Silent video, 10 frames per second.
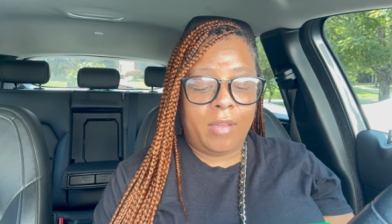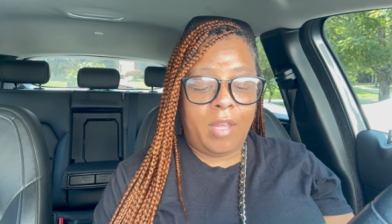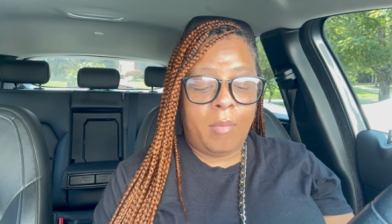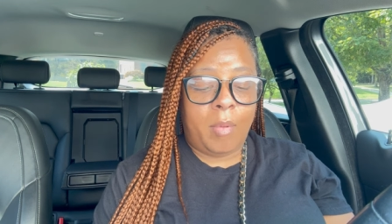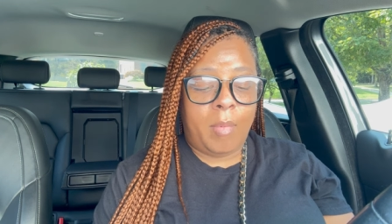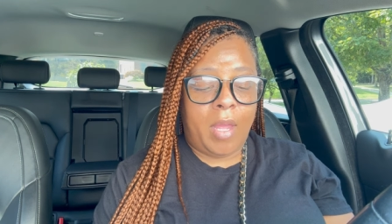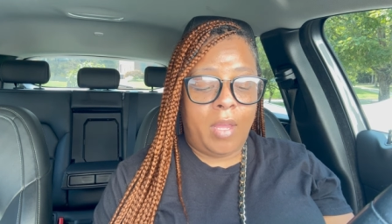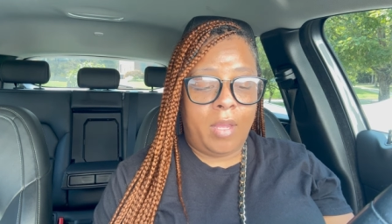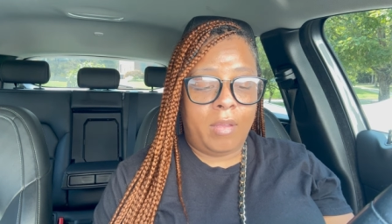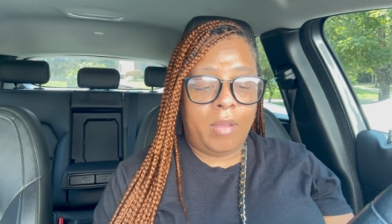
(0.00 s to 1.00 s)

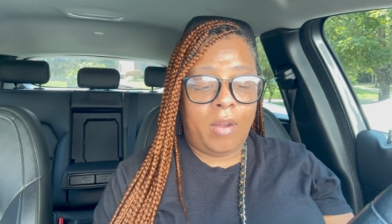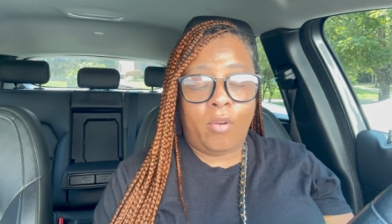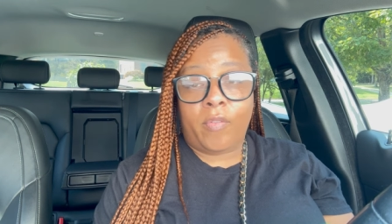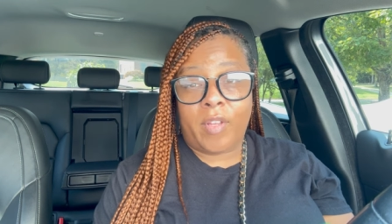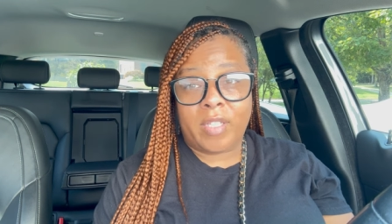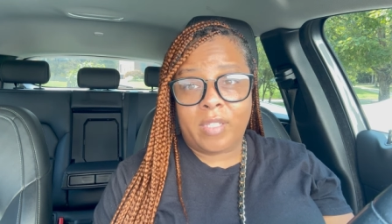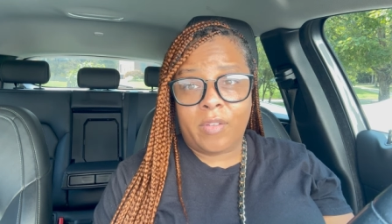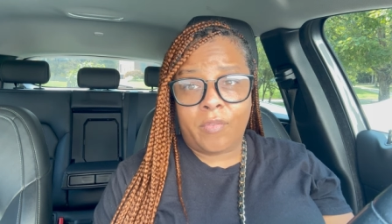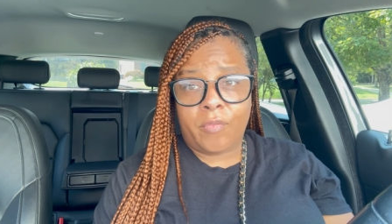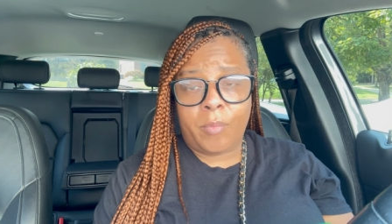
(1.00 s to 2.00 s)
I don't know if that's
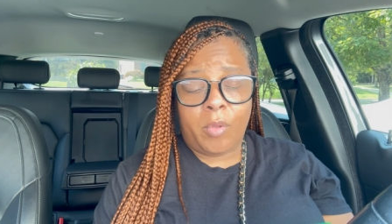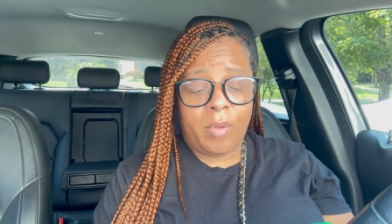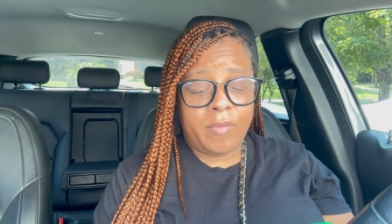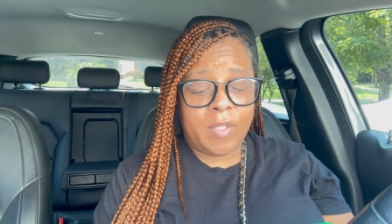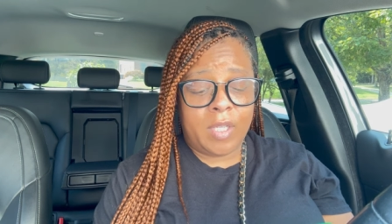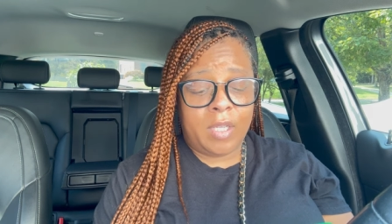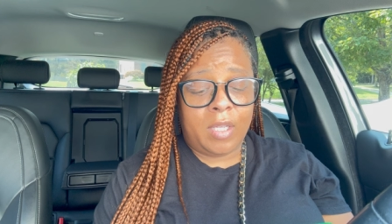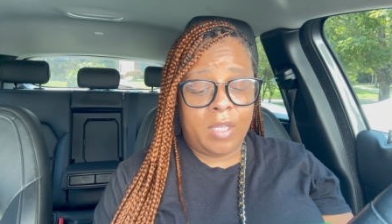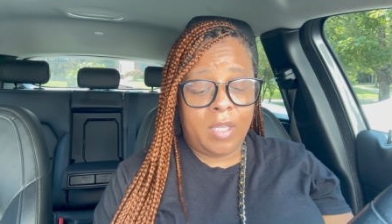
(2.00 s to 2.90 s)
different from UFC,